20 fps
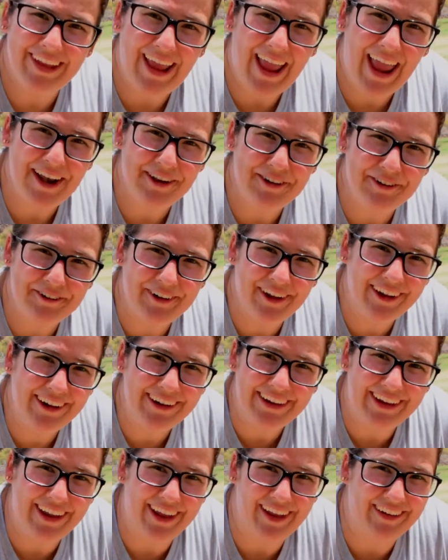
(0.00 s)
and you're done
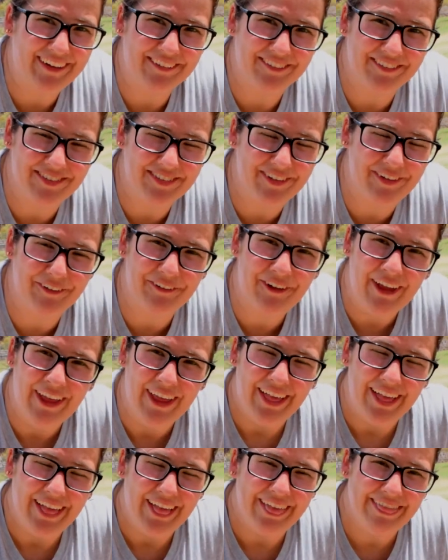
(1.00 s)
again. So
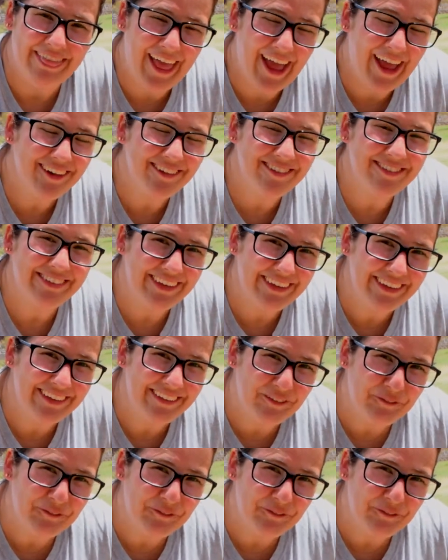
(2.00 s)
that is it